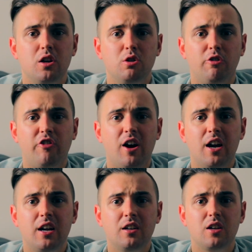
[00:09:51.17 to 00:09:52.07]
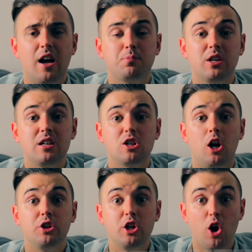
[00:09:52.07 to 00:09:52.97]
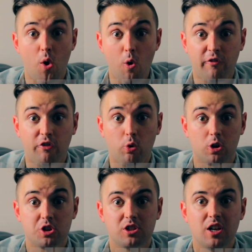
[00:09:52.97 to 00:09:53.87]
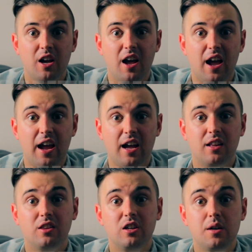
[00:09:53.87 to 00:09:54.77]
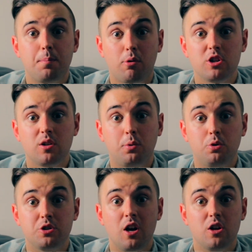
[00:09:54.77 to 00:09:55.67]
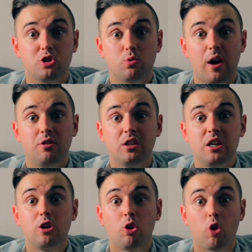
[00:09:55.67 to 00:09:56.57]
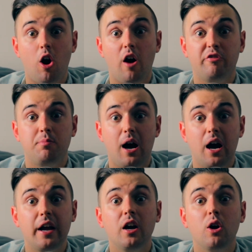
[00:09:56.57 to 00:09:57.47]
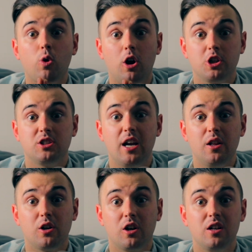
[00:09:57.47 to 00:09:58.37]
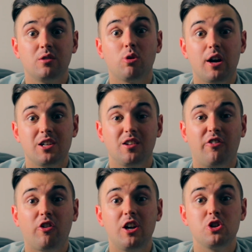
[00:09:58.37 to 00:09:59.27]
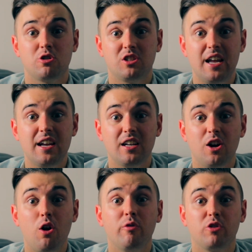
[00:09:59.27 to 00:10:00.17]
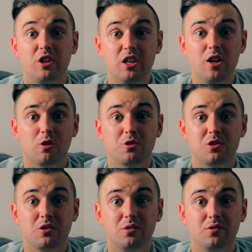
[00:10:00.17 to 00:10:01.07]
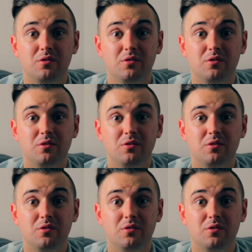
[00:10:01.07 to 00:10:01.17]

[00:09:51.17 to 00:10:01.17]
You'll find updates on the O-Force and the principles surrounding Croft by Ross Taylor and directions Fraser's taken it over the years.